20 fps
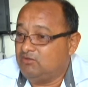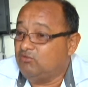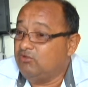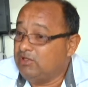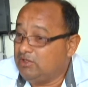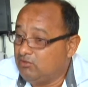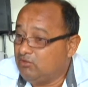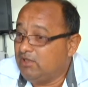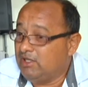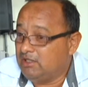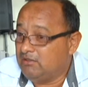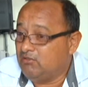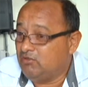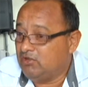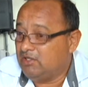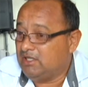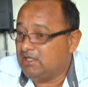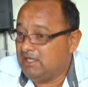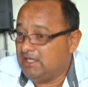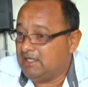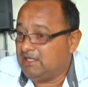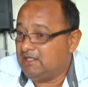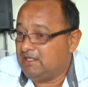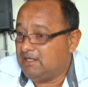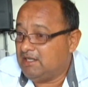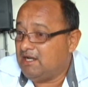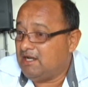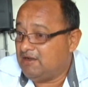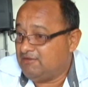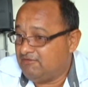We will more than
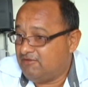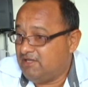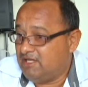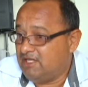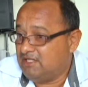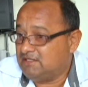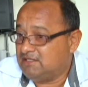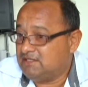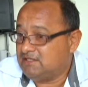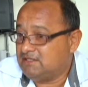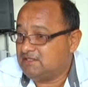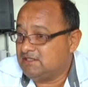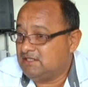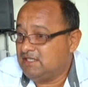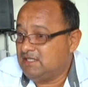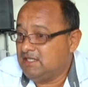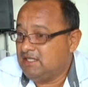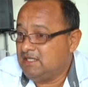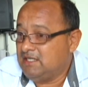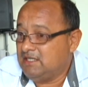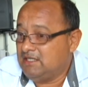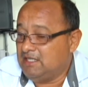likely have cases.